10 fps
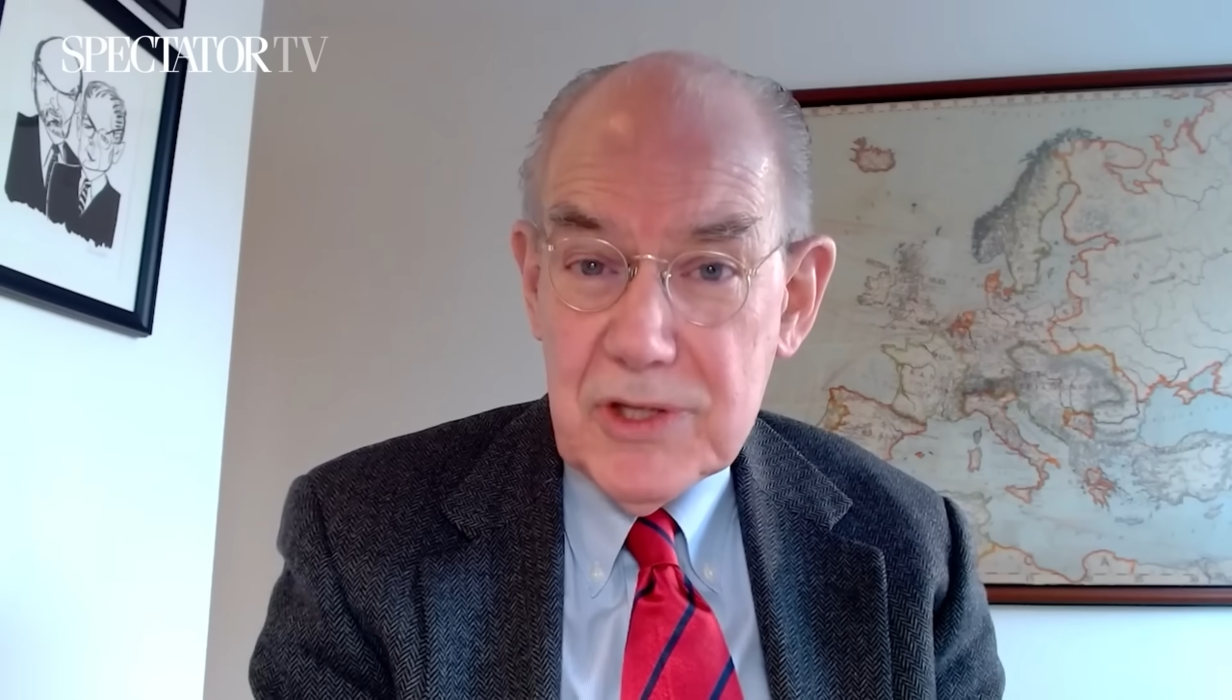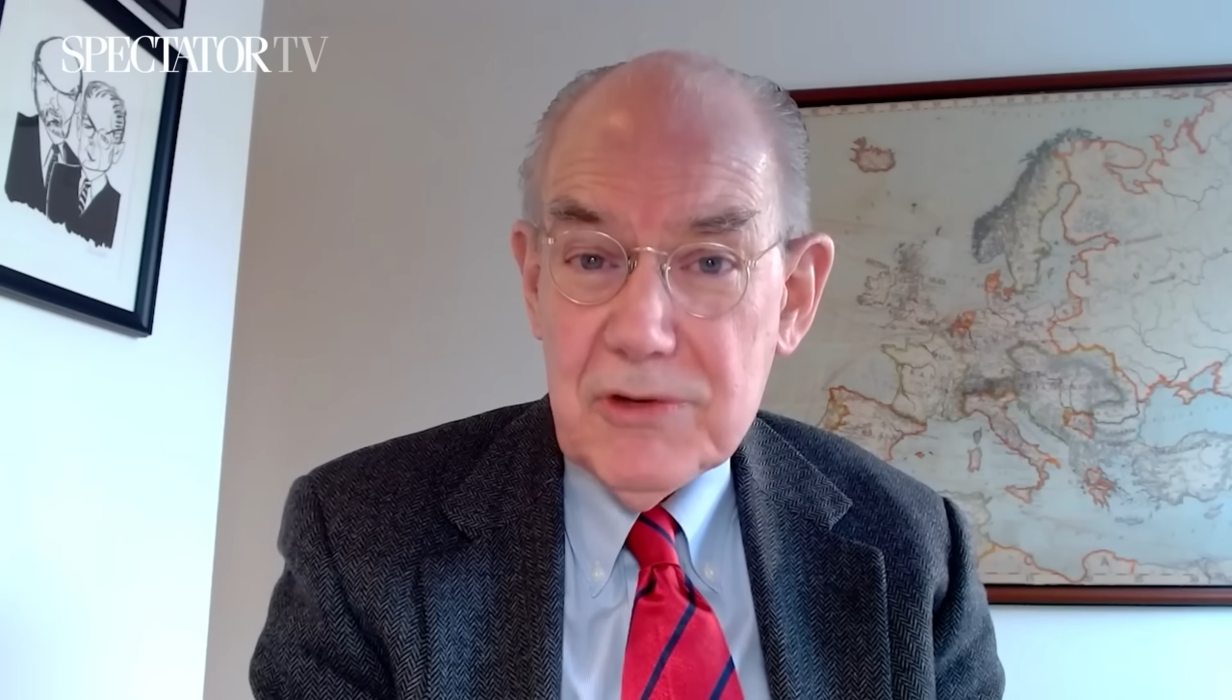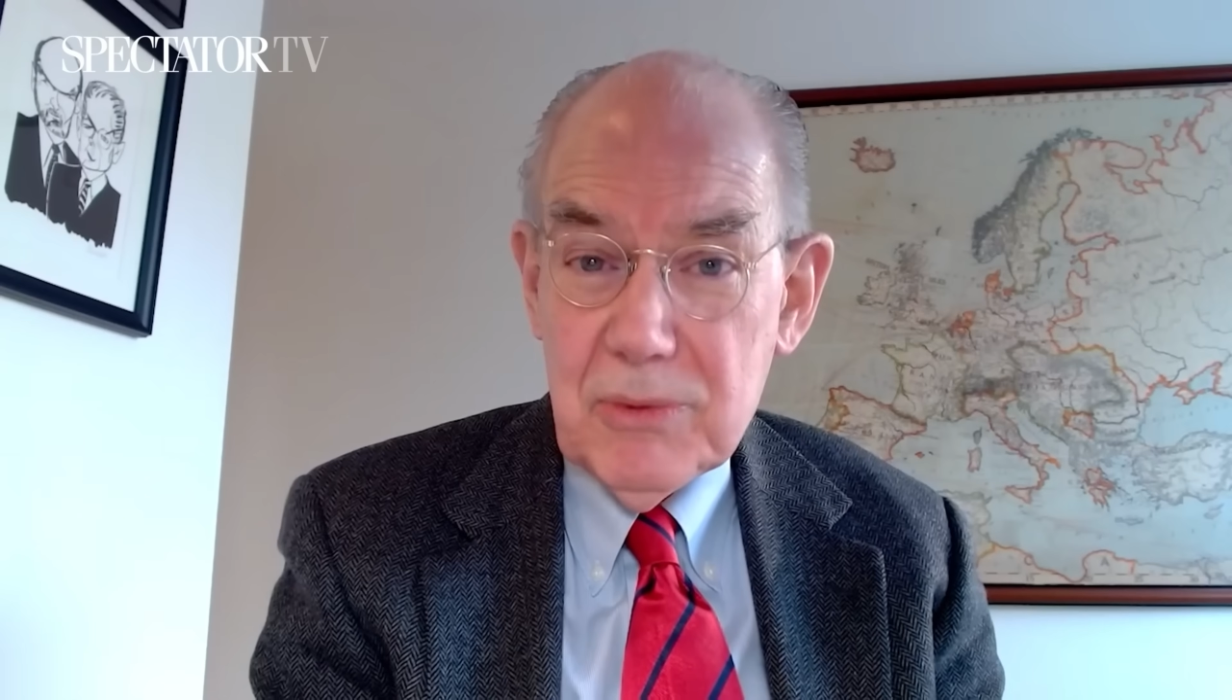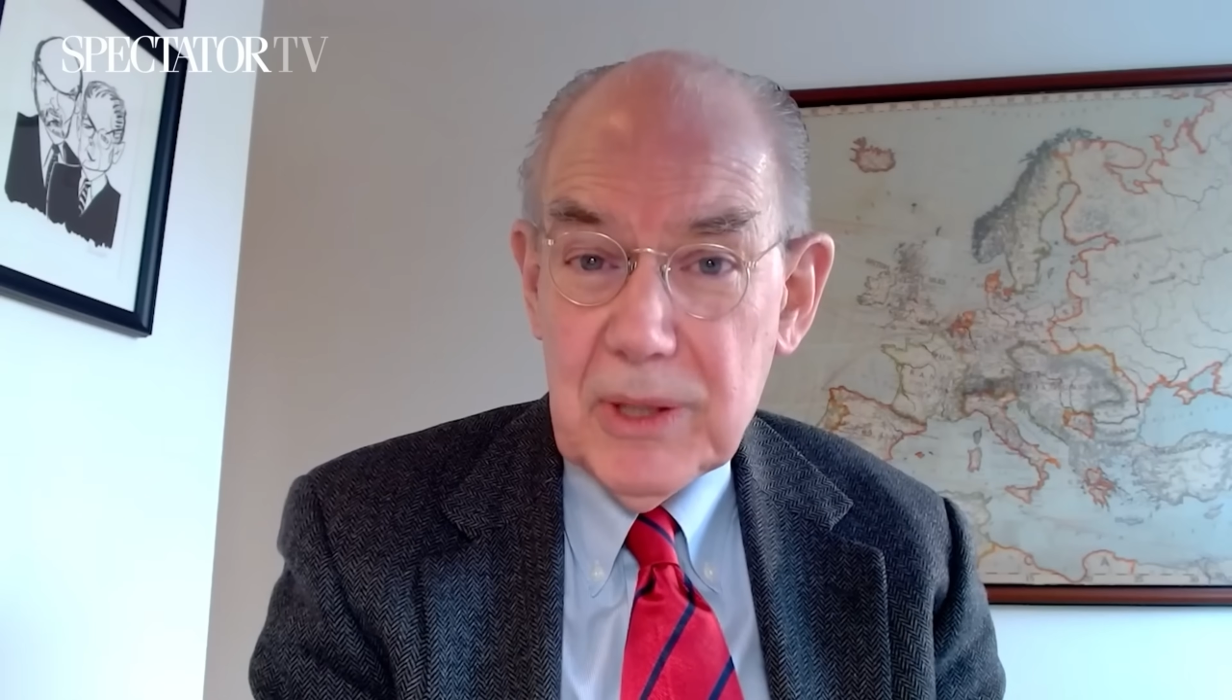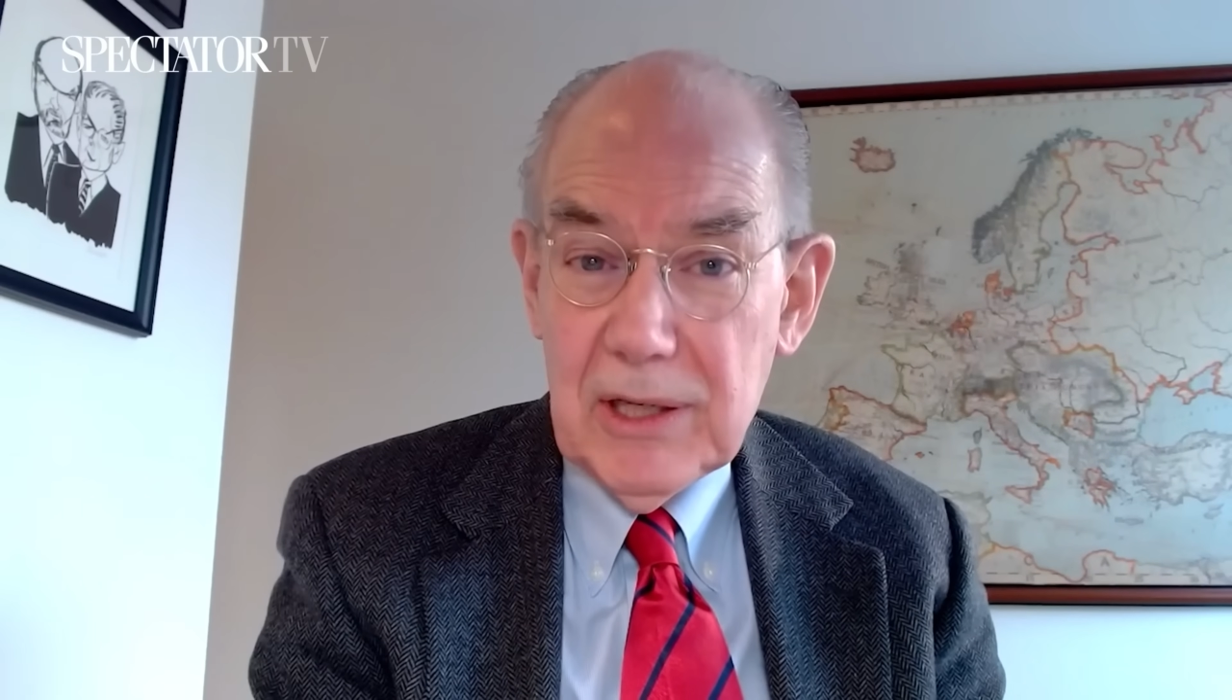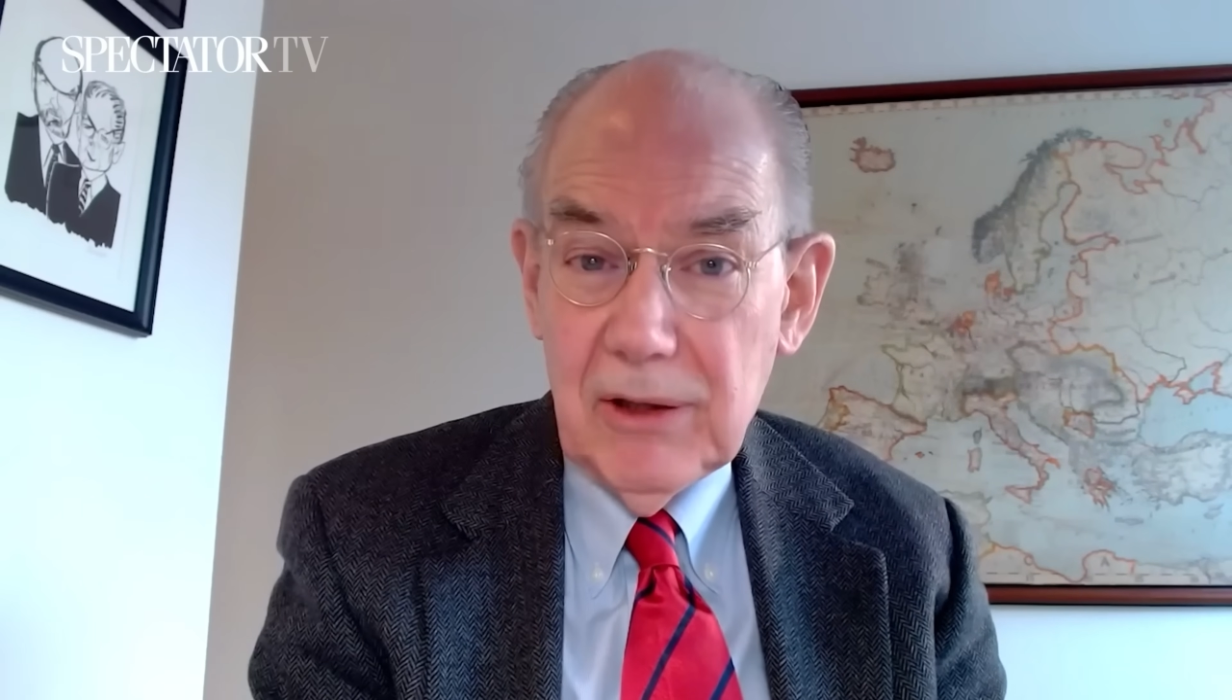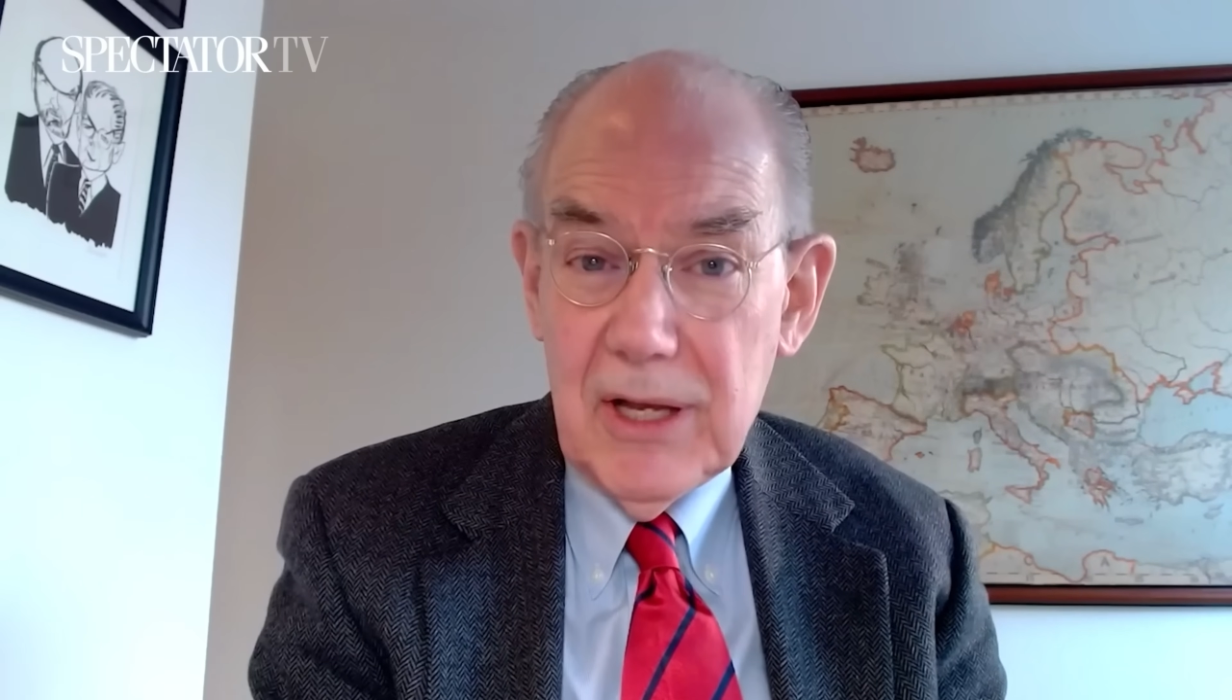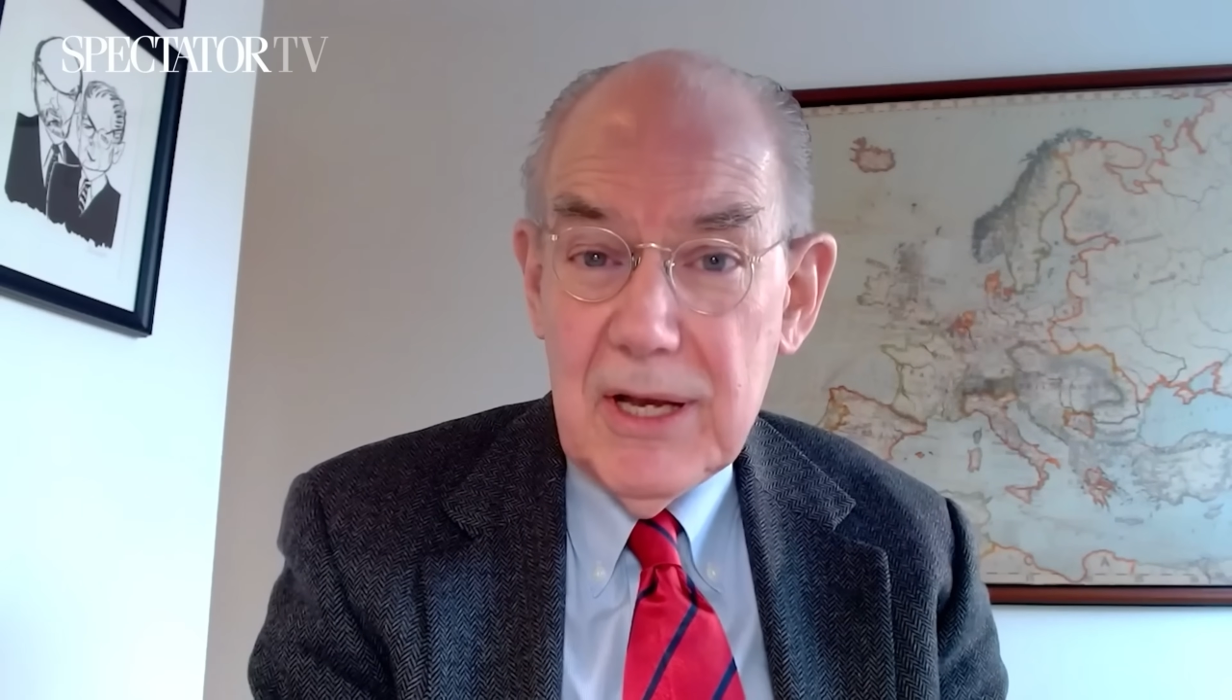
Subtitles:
Israel